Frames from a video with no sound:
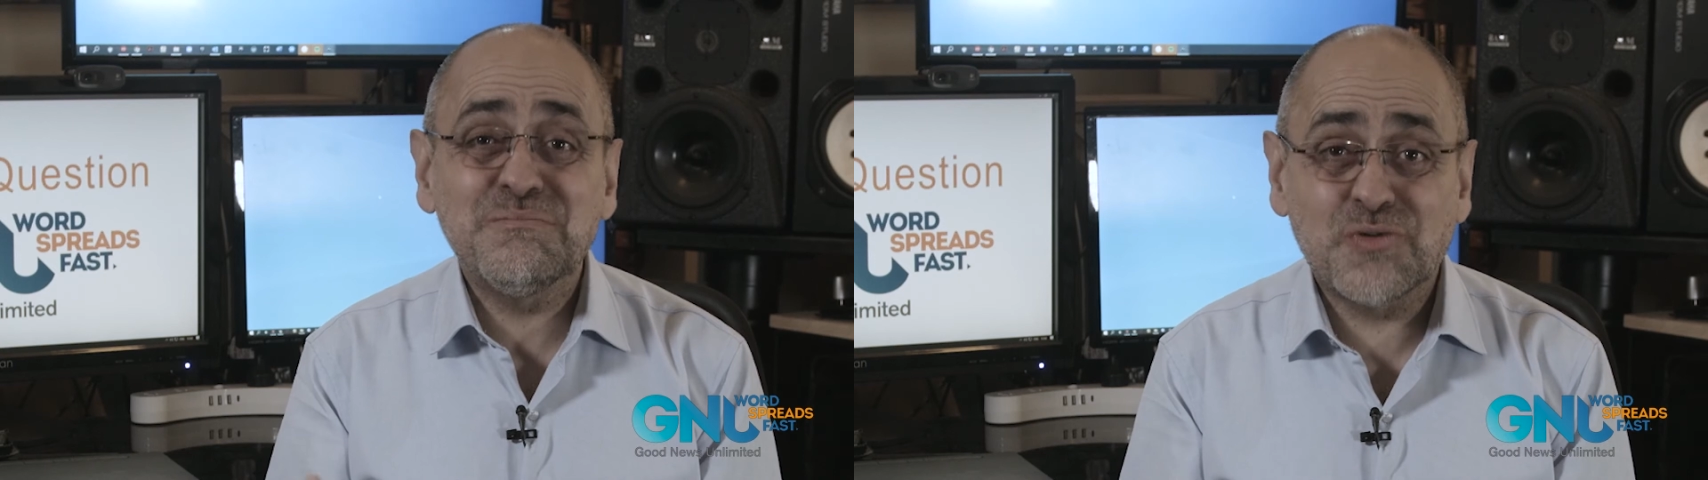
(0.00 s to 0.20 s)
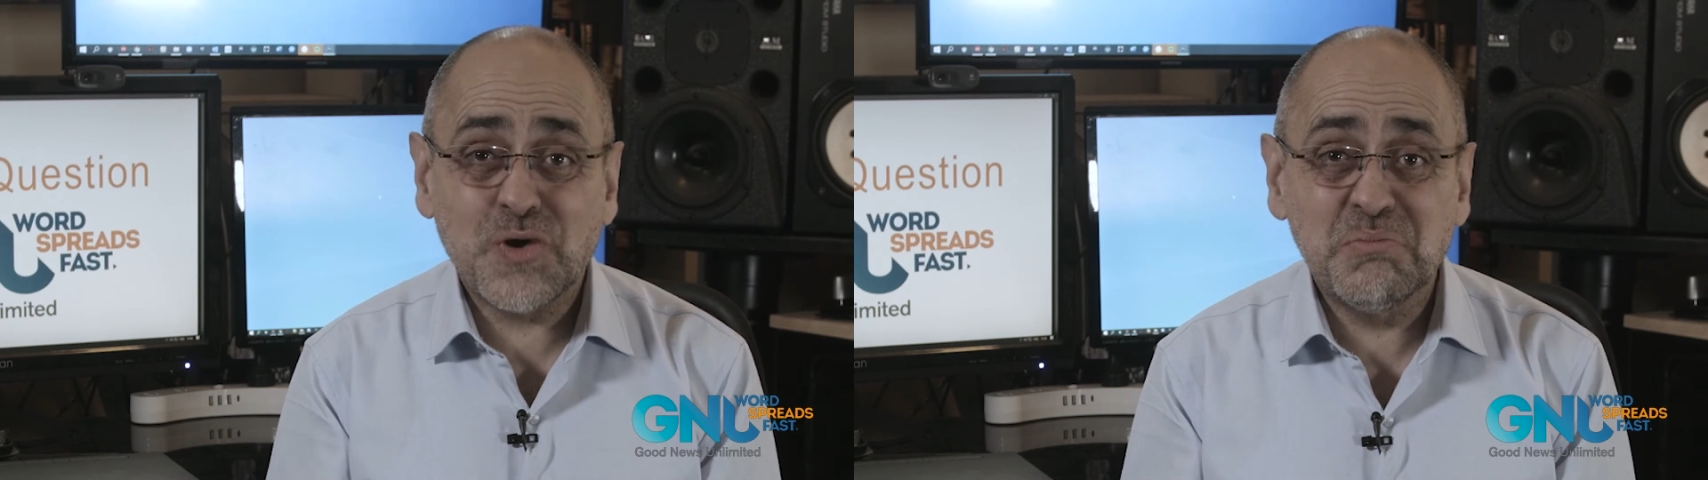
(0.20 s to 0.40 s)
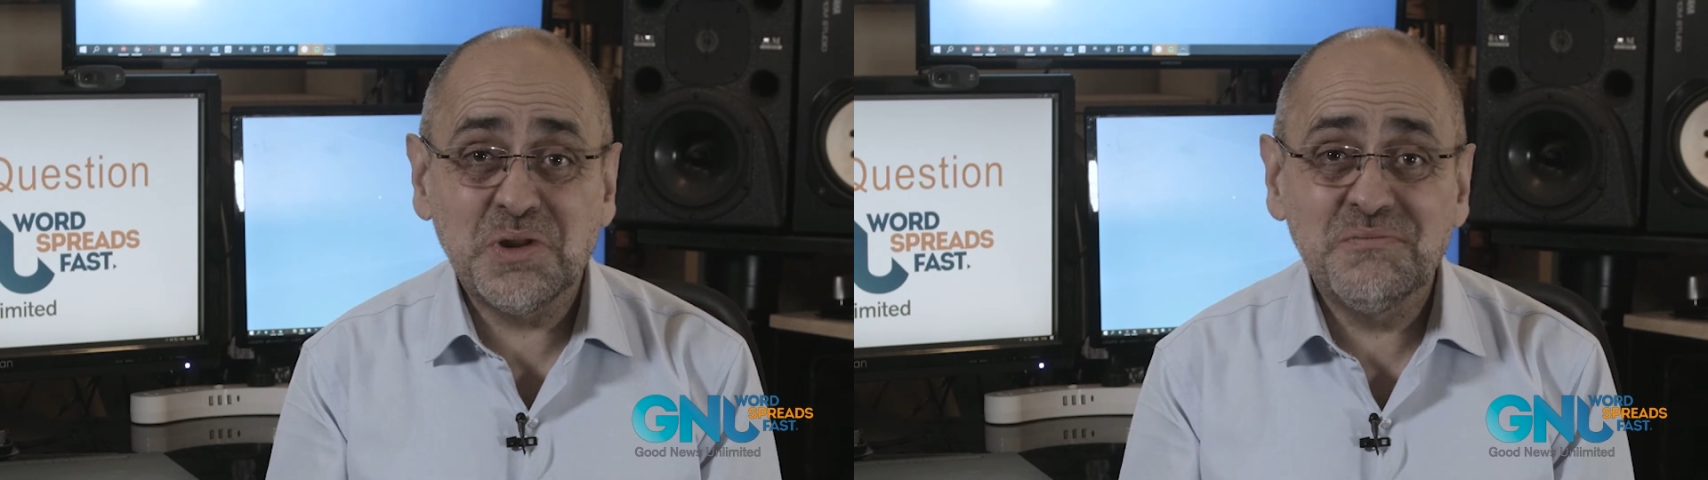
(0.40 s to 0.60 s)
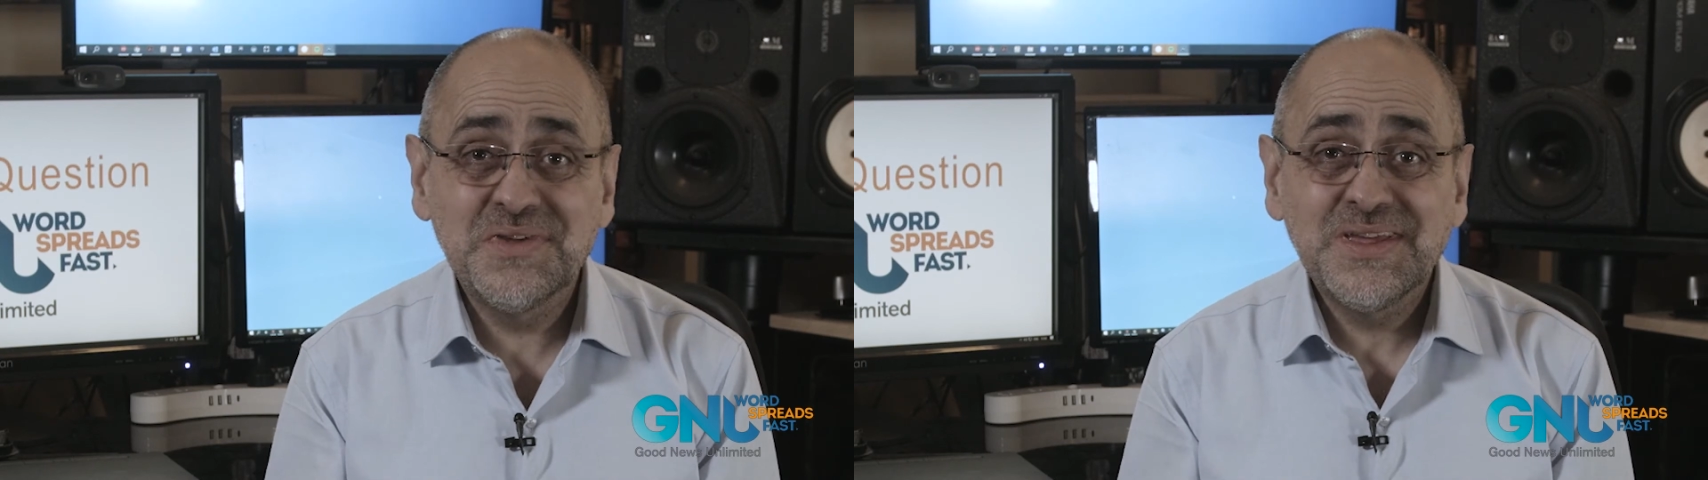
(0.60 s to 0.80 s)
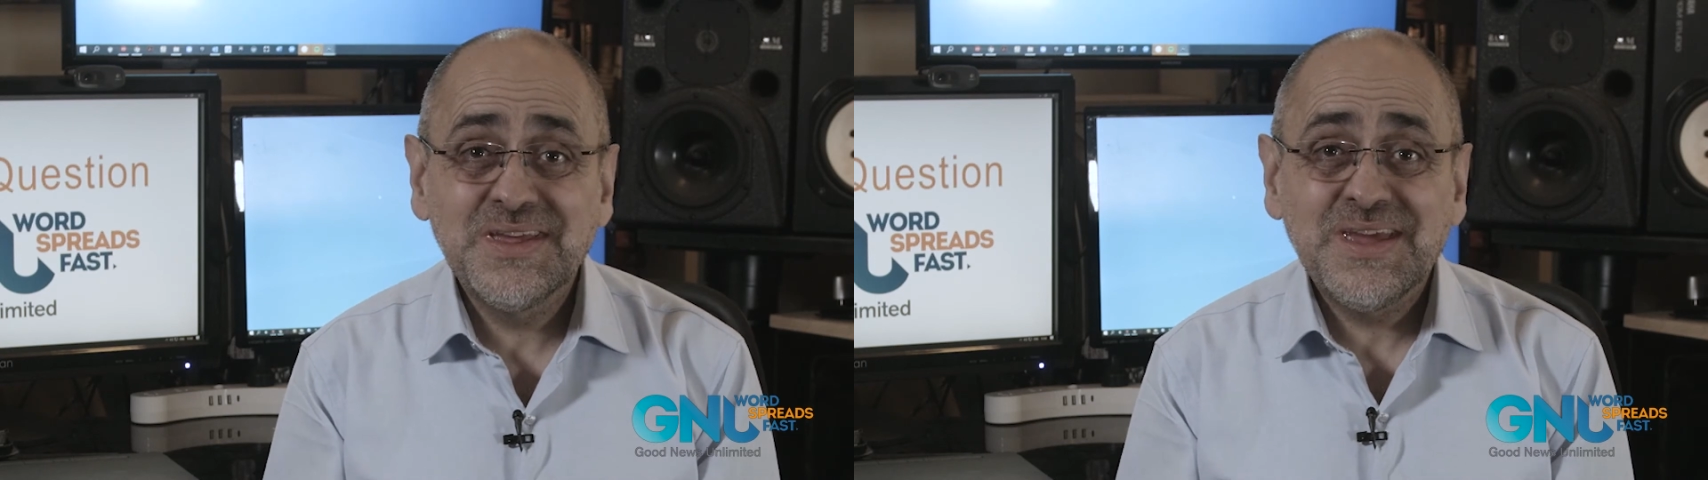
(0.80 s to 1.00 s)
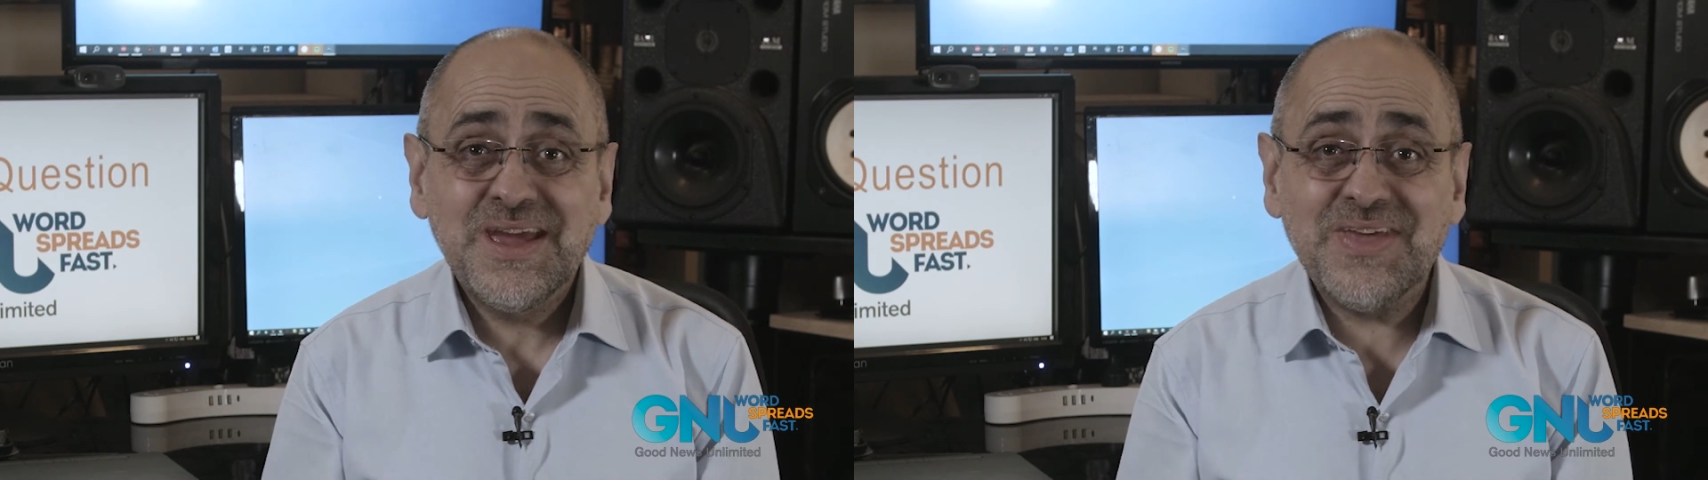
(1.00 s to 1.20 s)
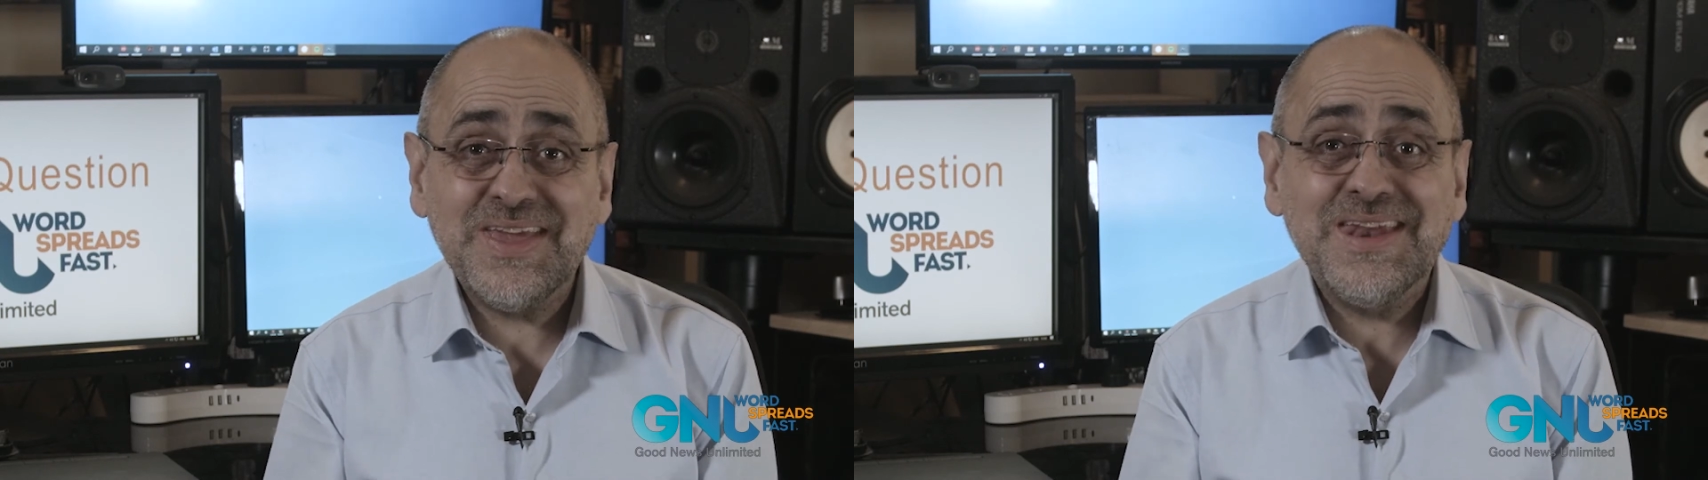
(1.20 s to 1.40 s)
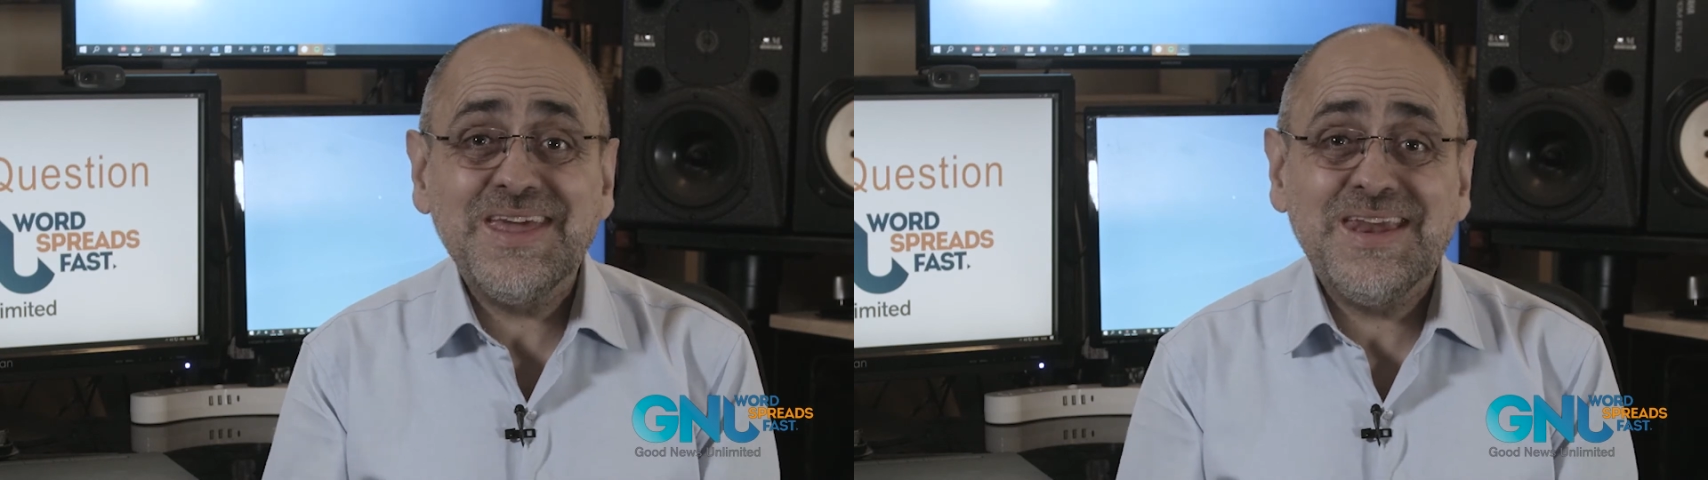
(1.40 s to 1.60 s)
a problem and that
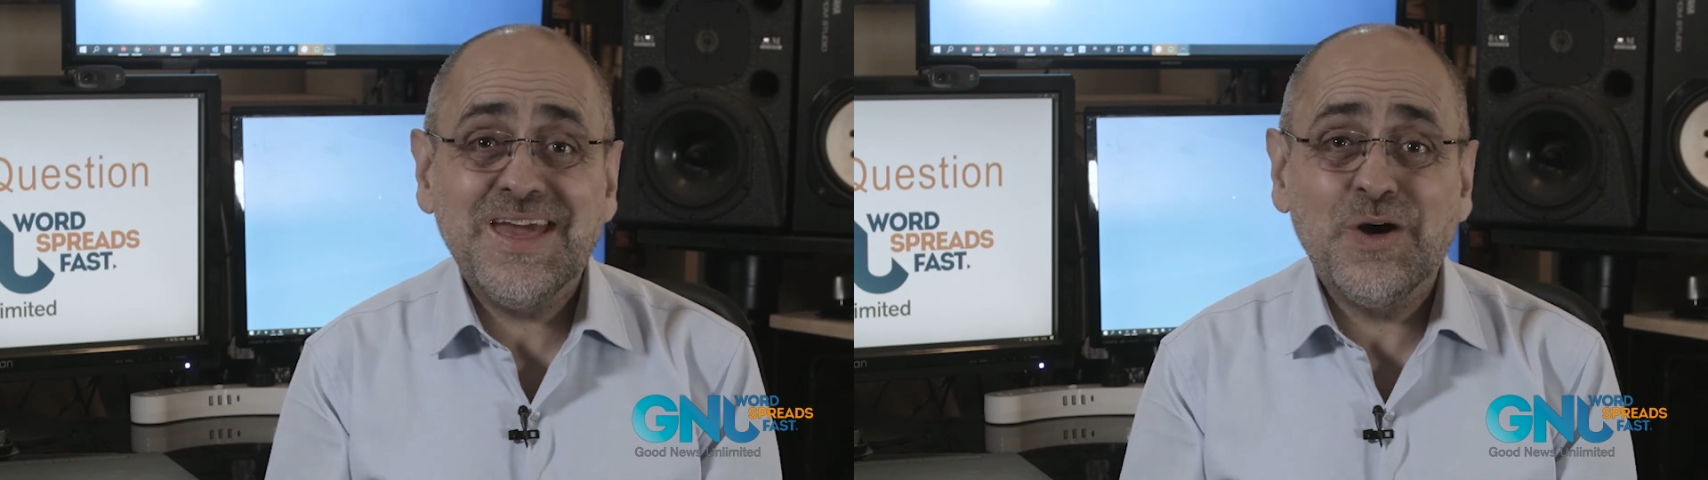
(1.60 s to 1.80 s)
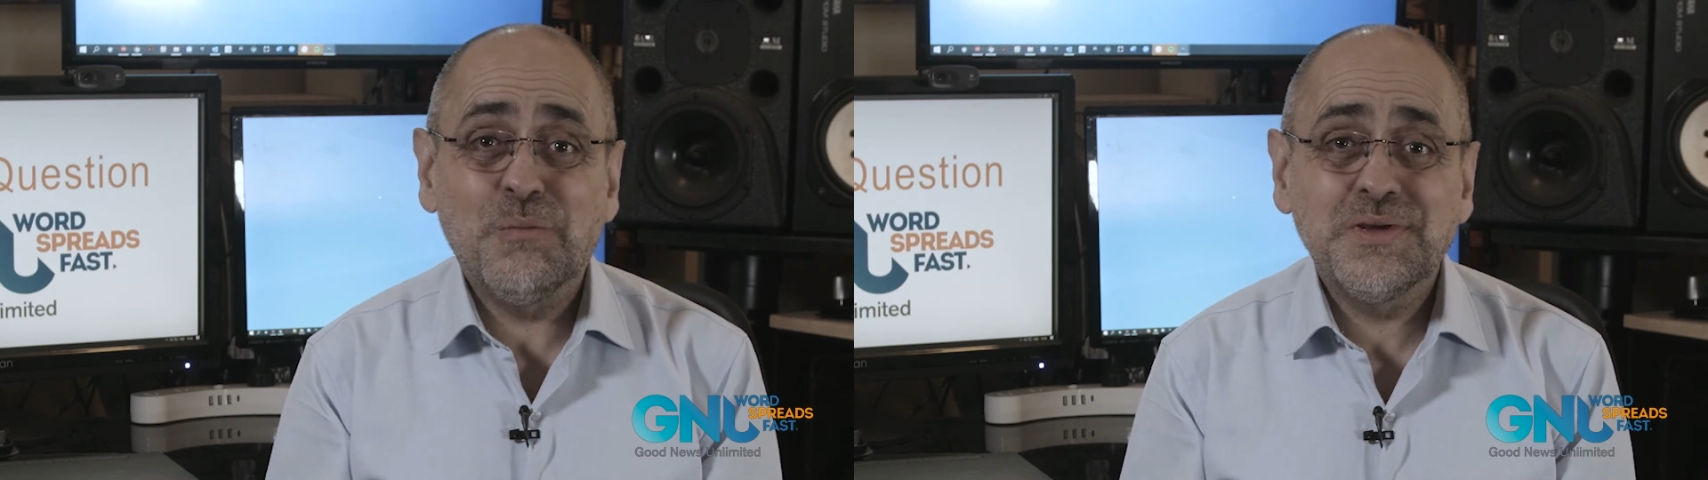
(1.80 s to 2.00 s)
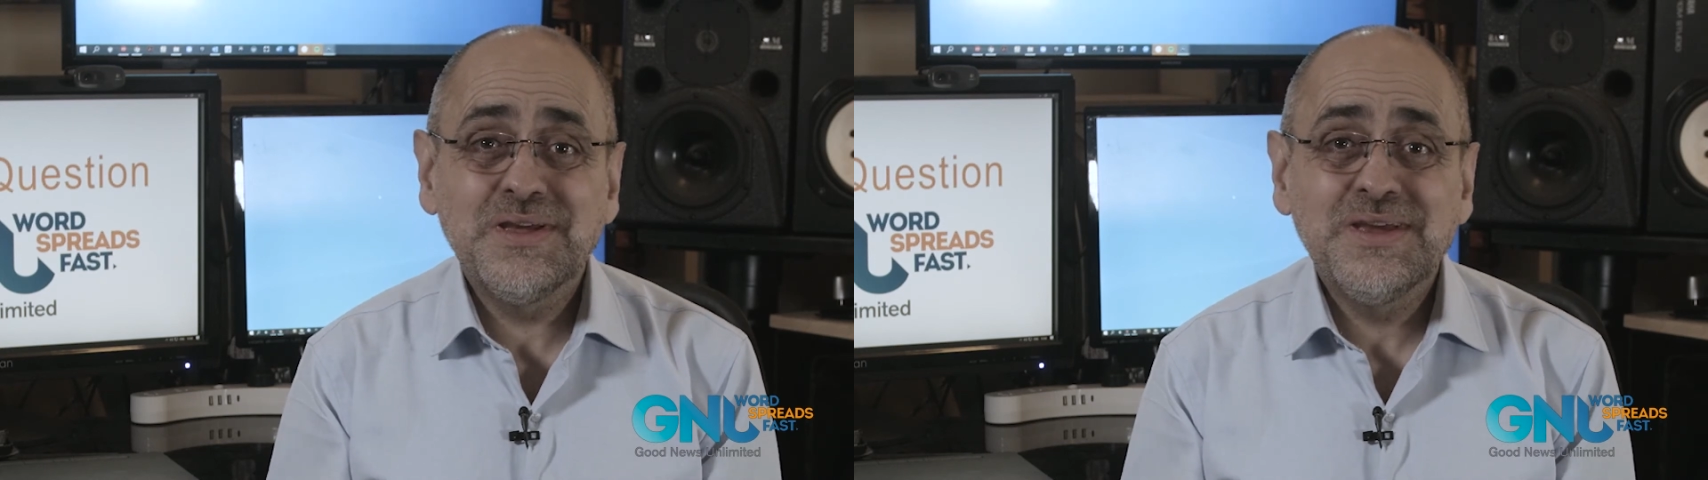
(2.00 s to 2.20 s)
you need help.